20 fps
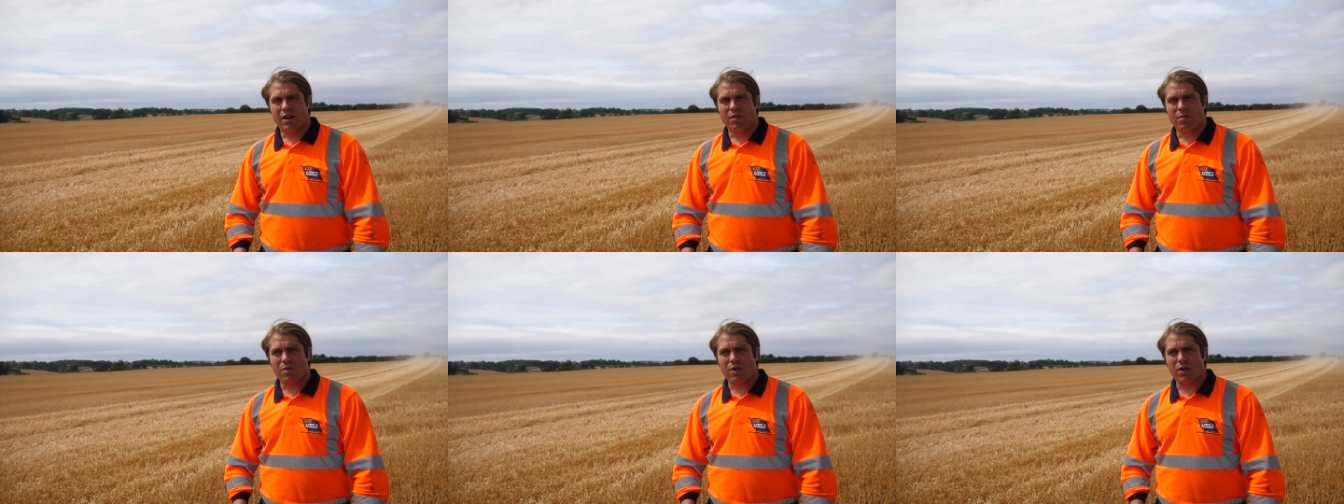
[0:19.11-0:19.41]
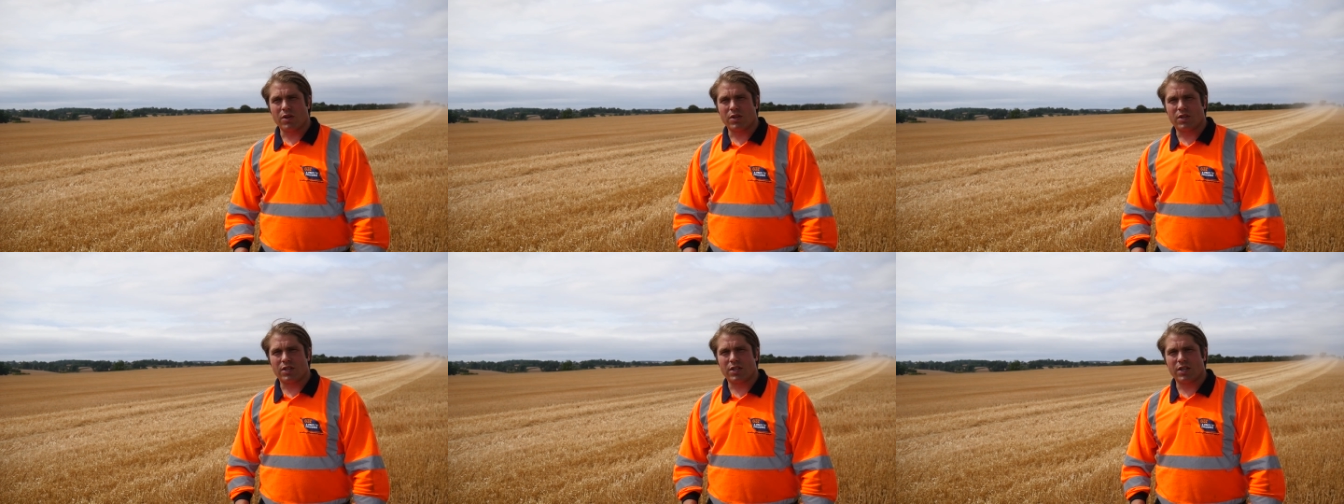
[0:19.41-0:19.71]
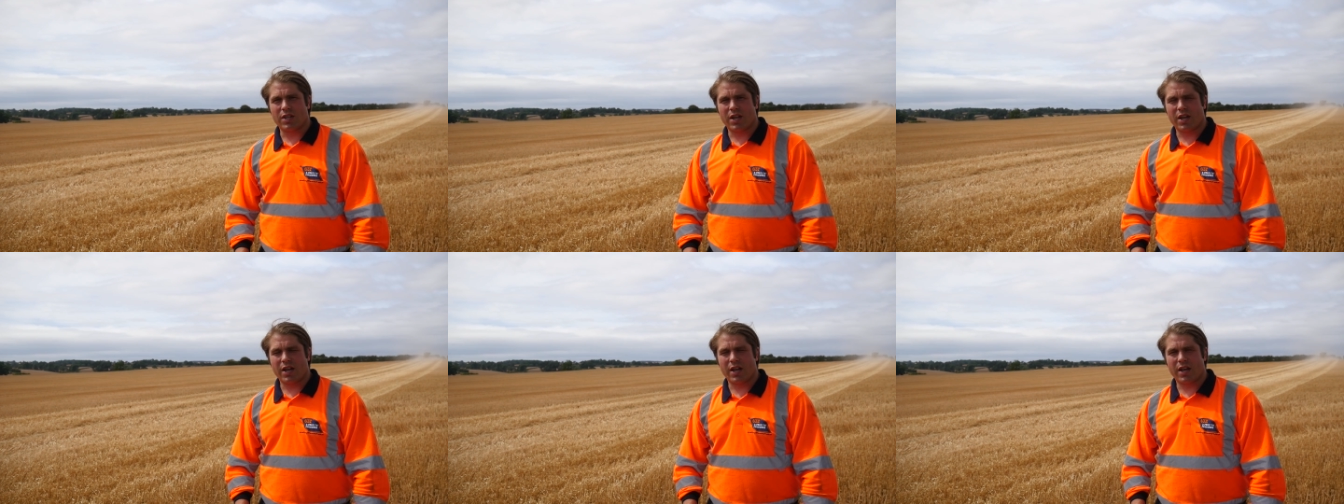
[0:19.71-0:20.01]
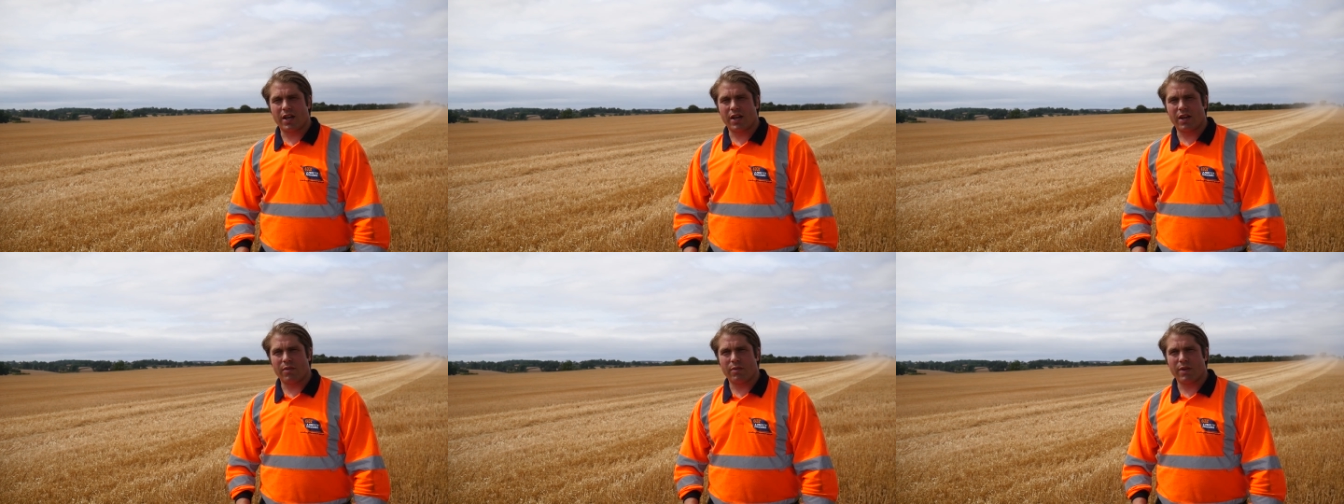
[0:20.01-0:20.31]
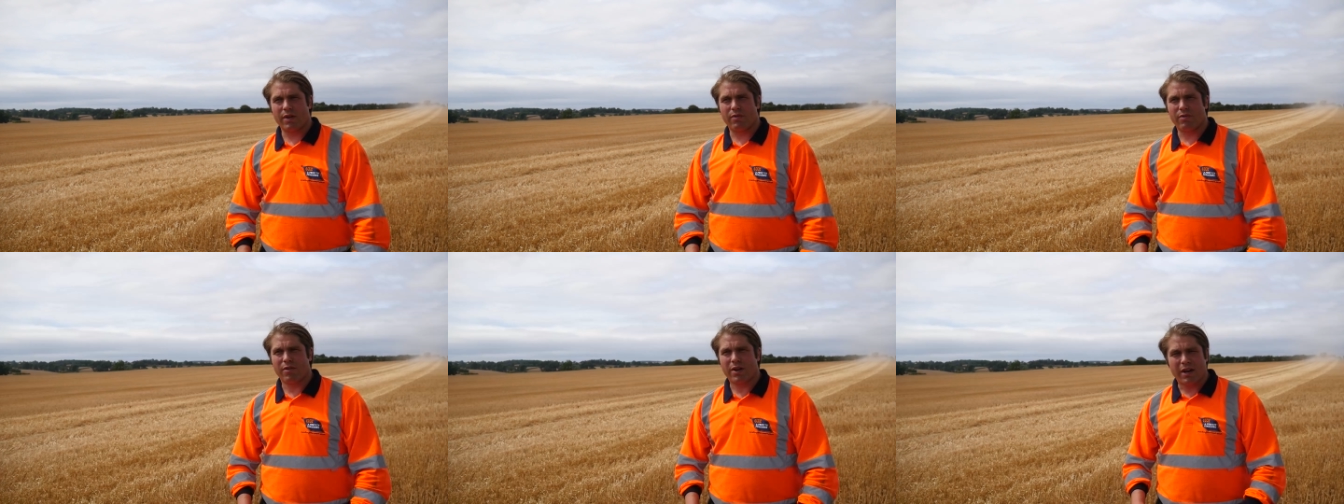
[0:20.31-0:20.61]
What
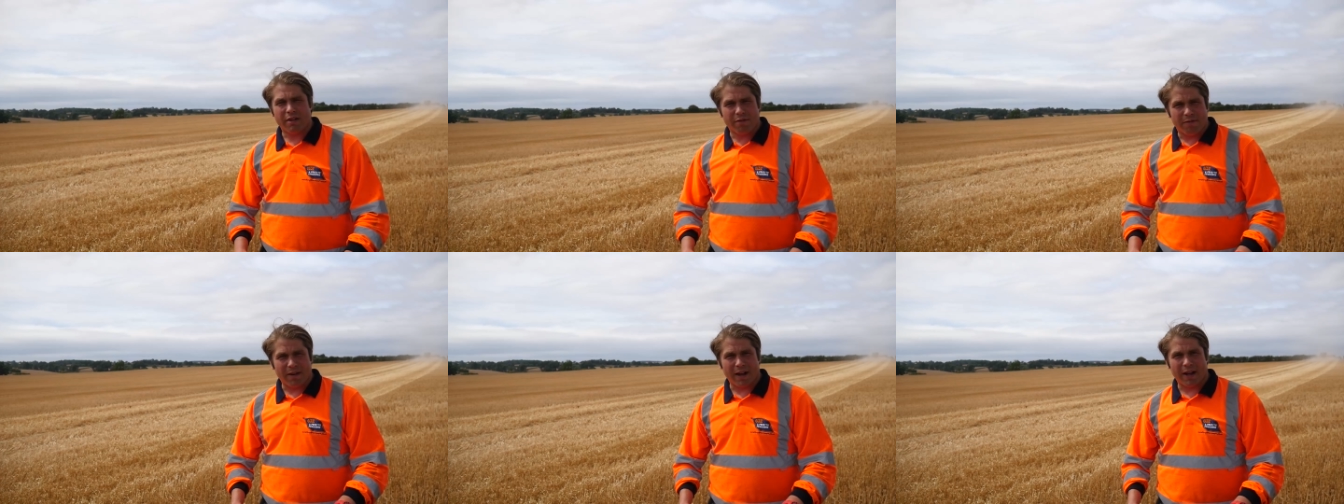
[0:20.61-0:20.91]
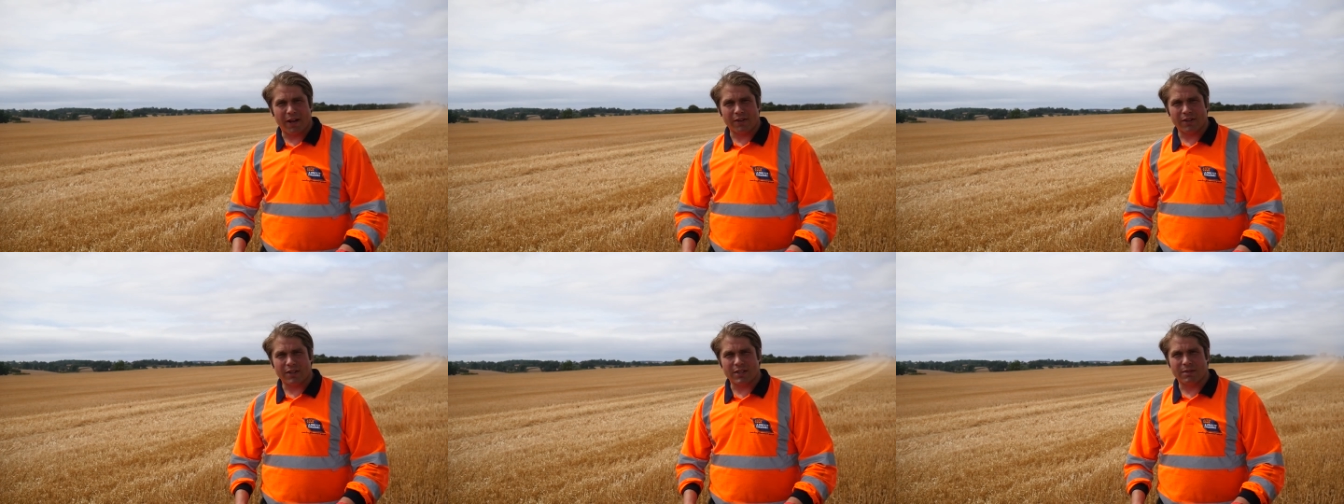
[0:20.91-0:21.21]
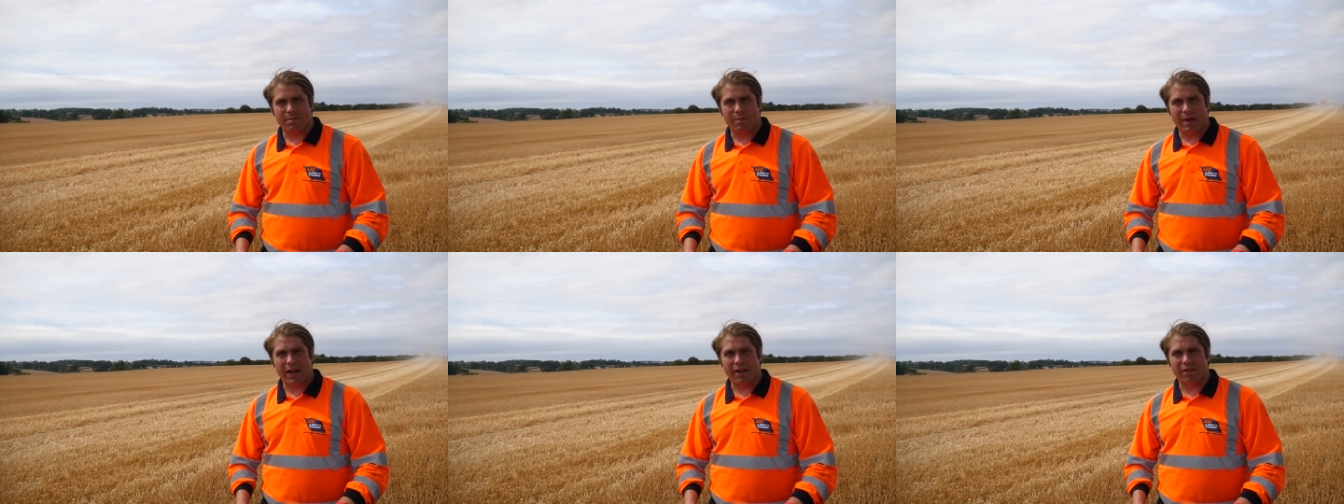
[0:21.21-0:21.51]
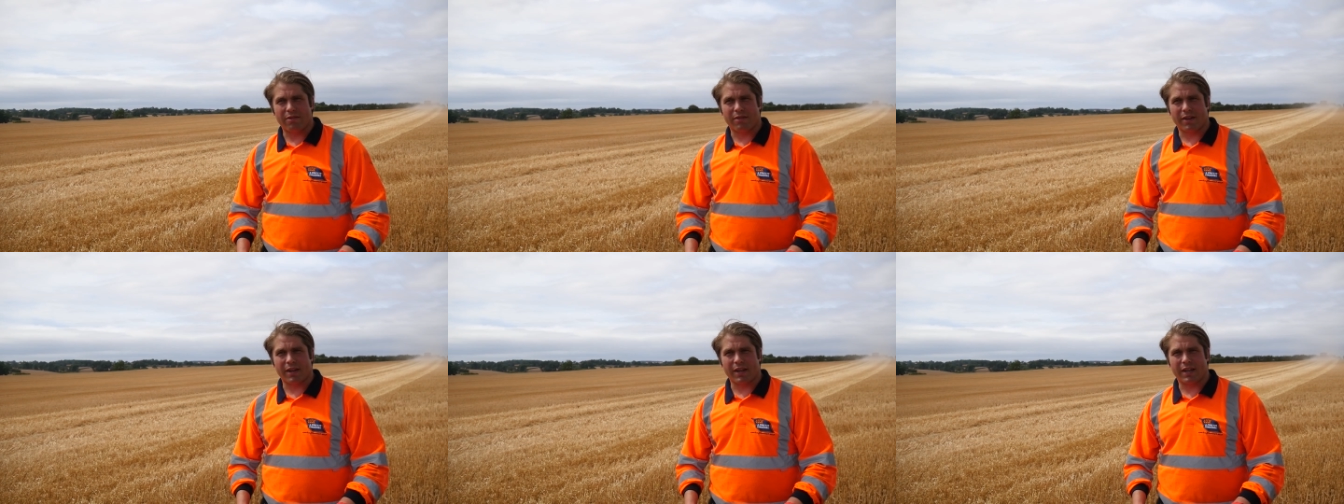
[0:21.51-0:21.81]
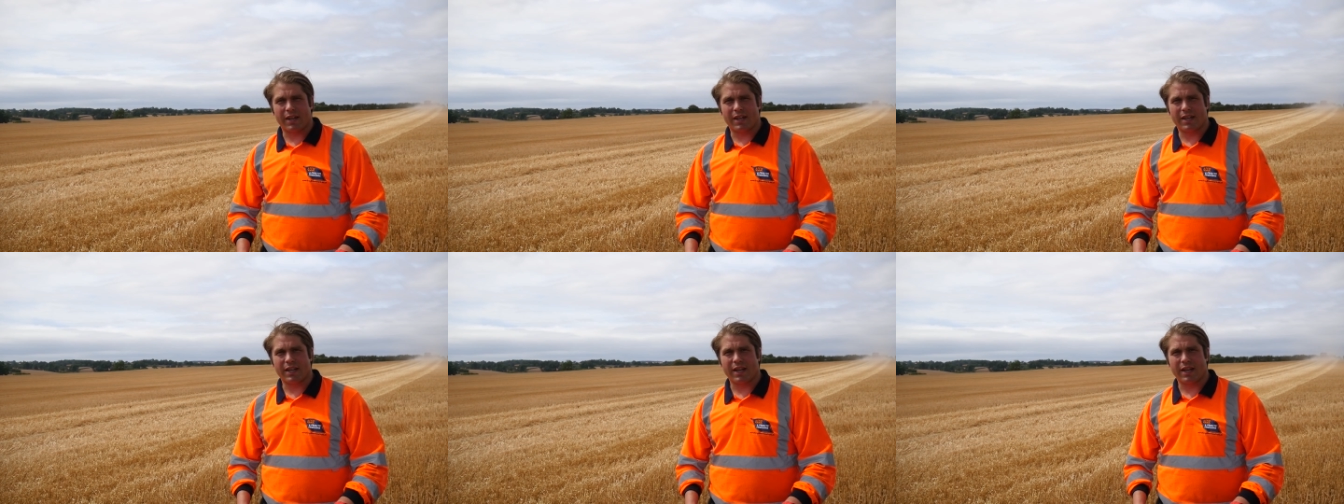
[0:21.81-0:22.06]
we've really found as a benefit